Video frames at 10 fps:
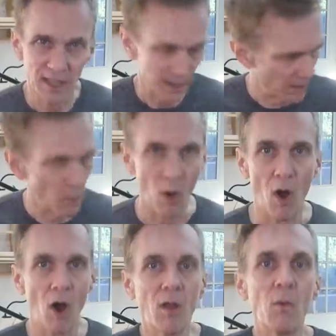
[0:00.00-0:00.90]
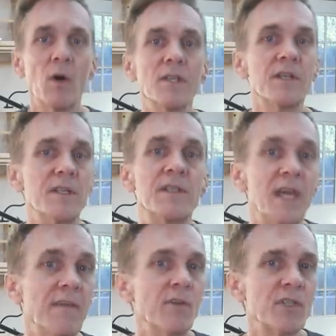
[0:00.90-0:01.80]
get them all at once and
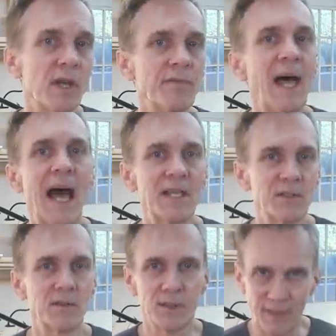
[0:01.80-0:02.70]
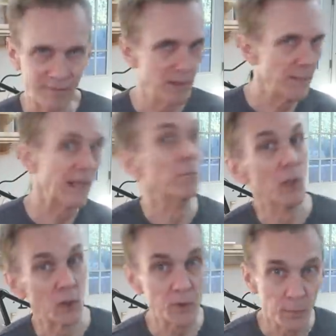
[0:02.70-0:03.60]
save yourself the hassle of having to make
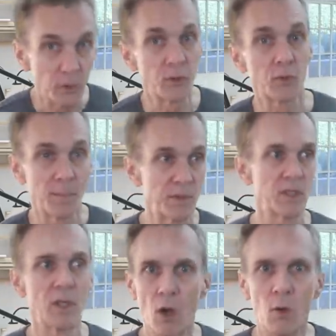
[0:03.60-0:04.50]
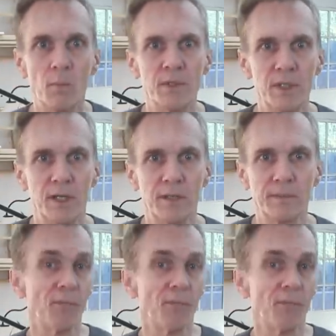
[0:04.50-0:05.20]
multiple trips to the home center.